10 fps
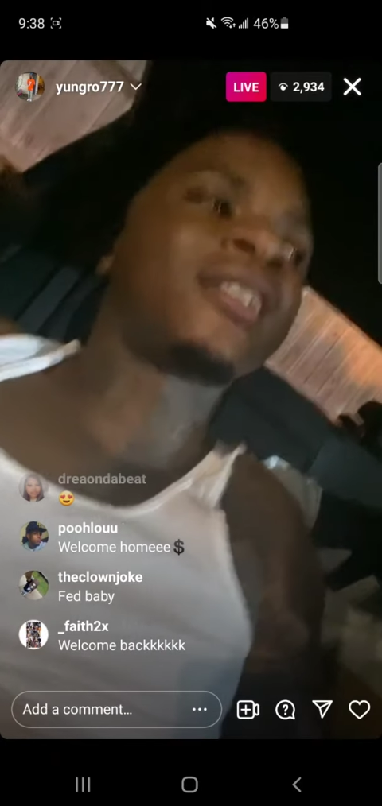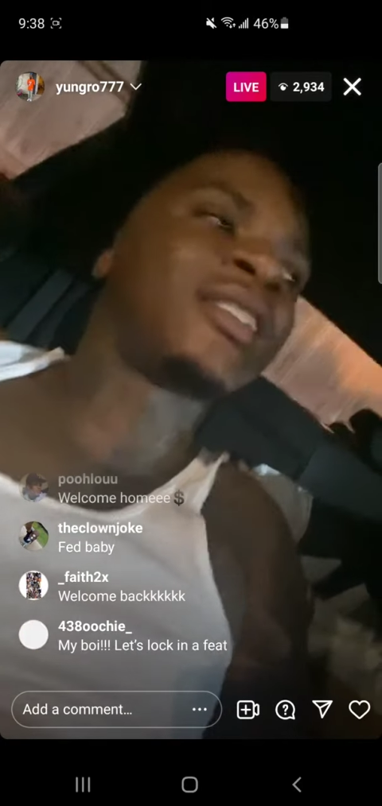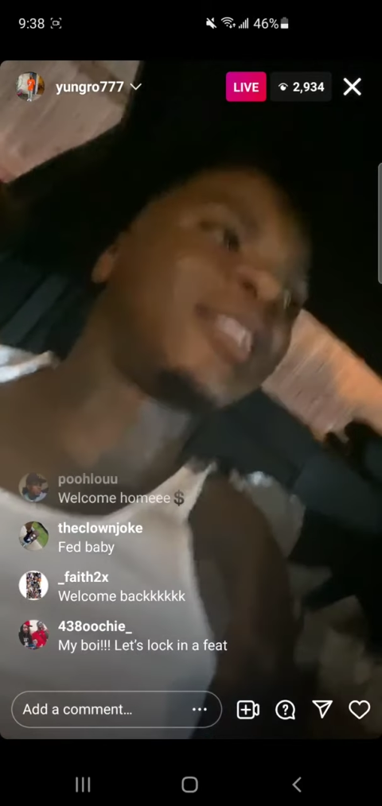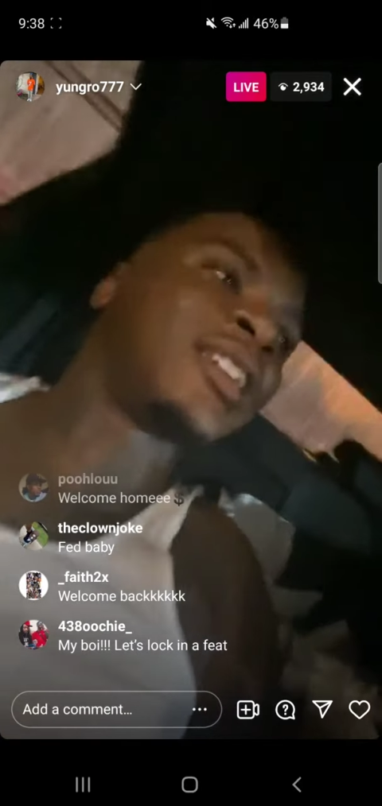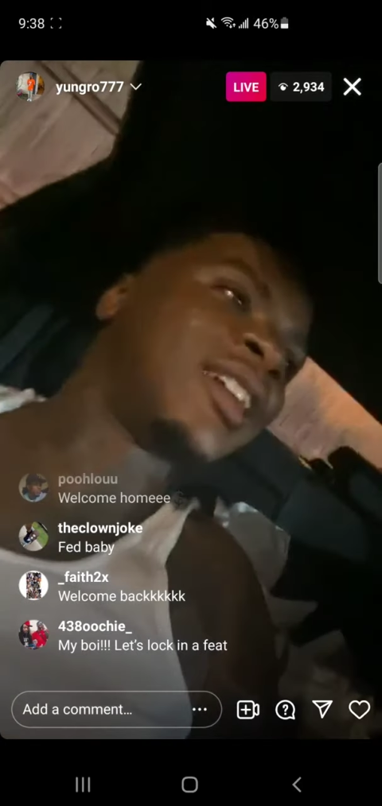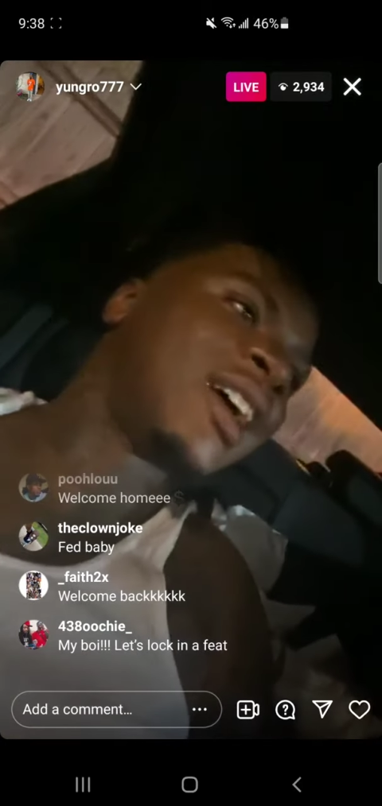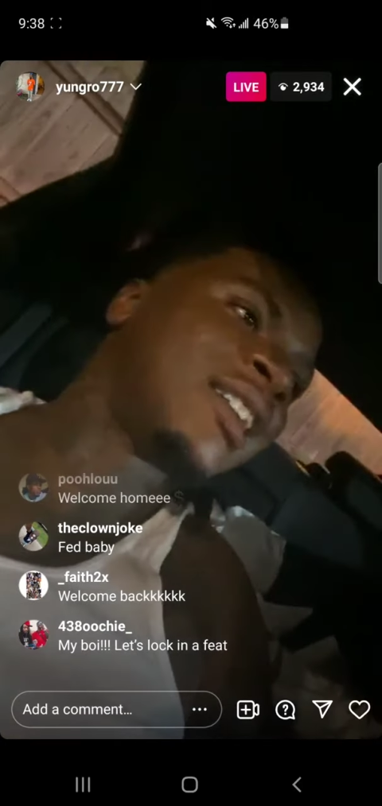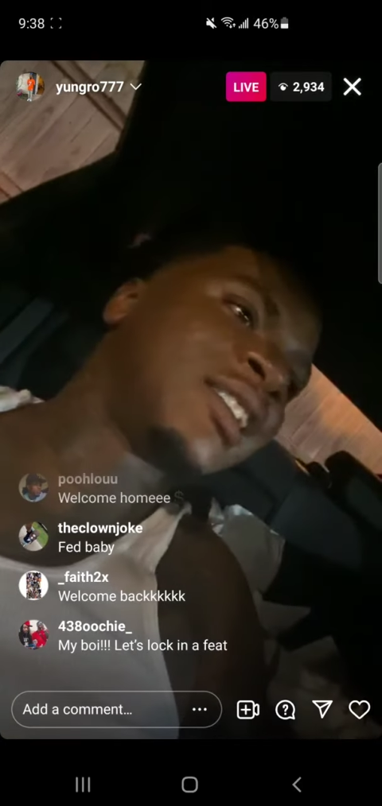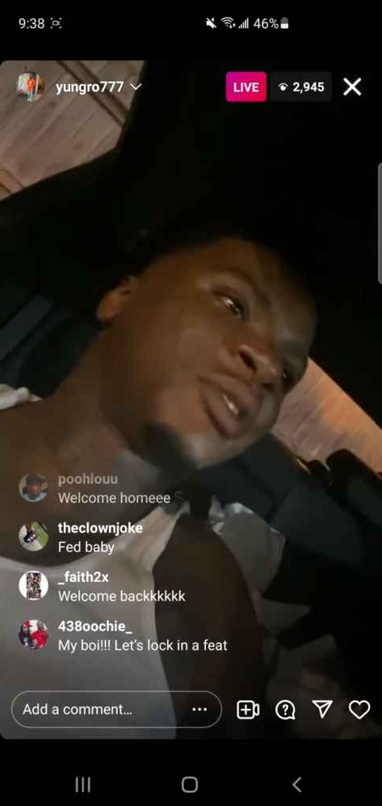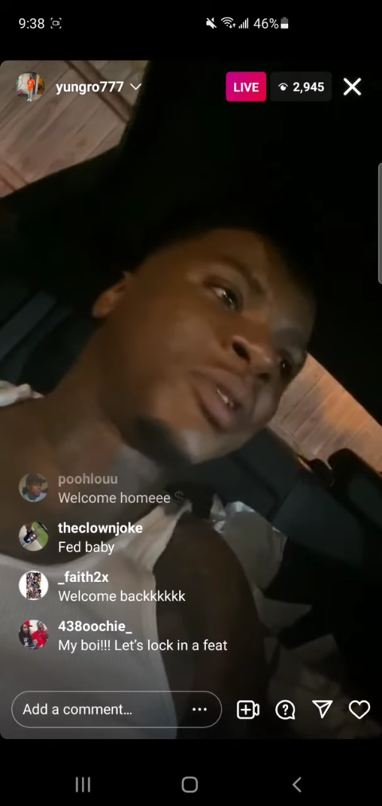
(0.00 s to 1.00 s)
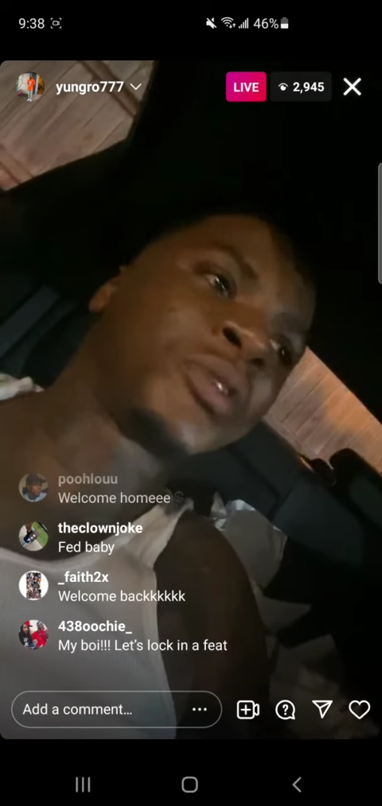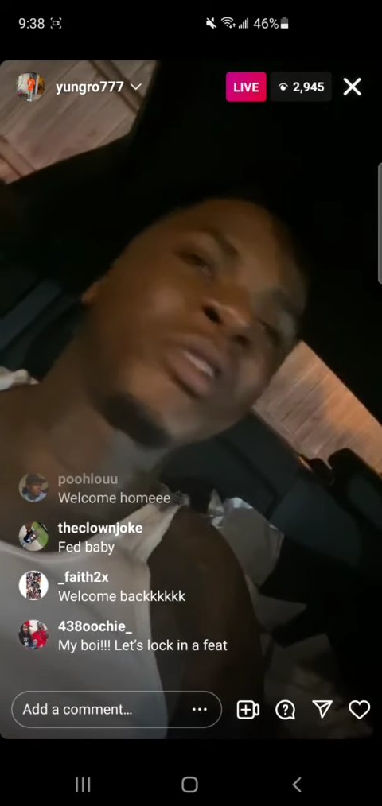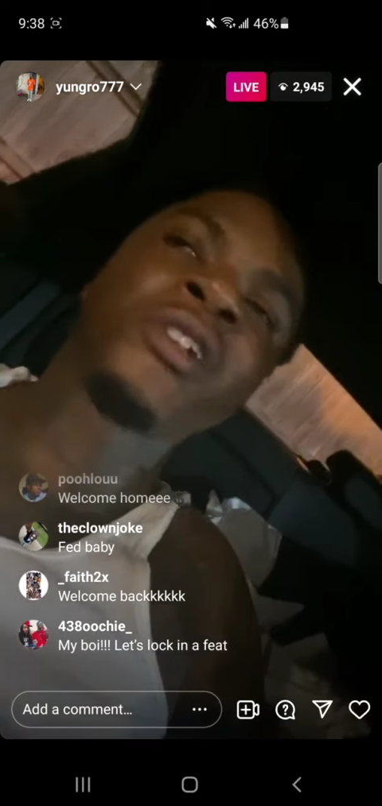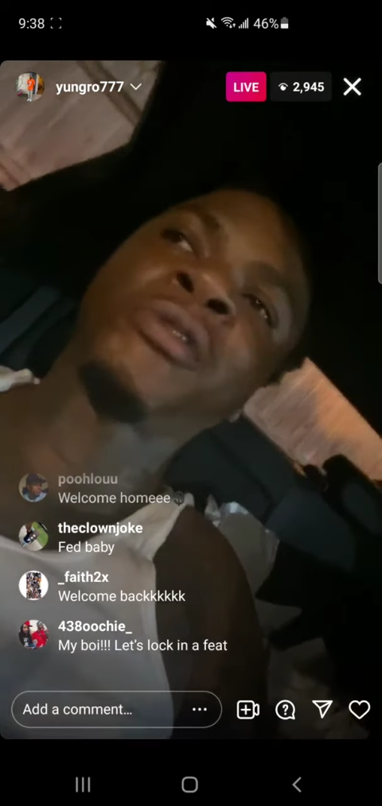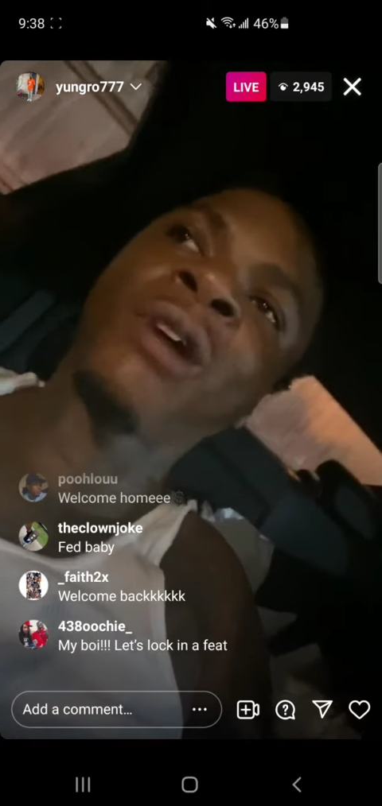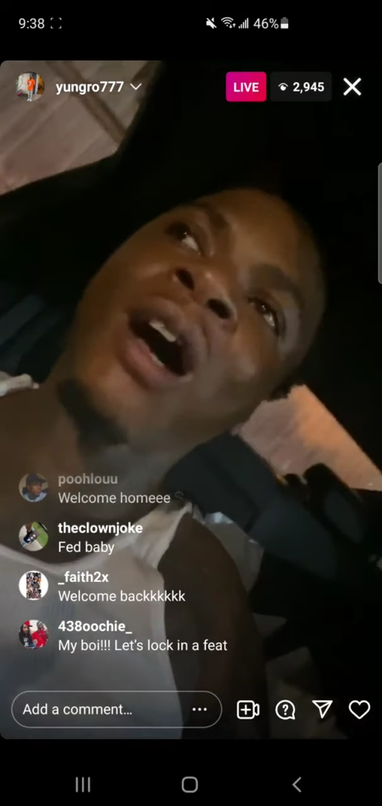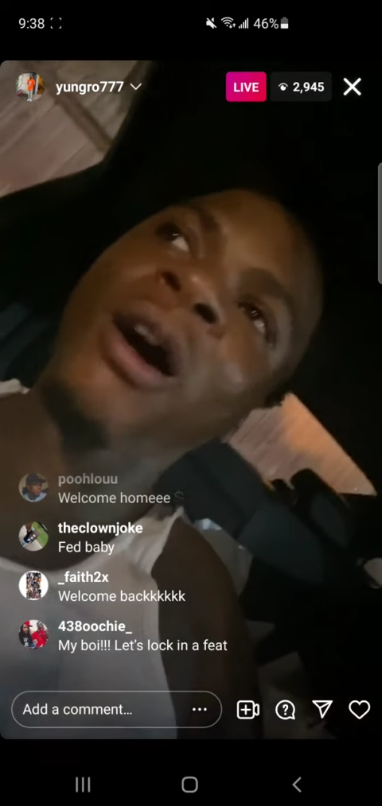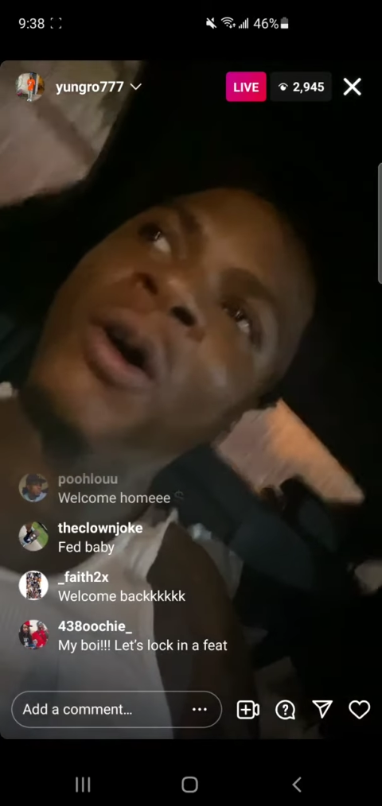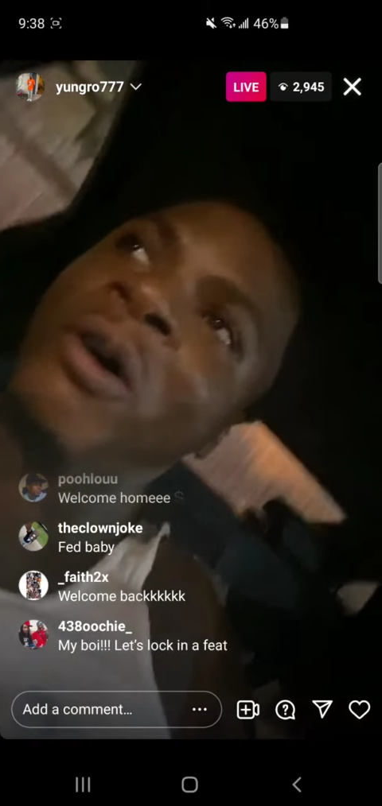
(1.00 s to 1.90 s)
Yeah. I just was running around.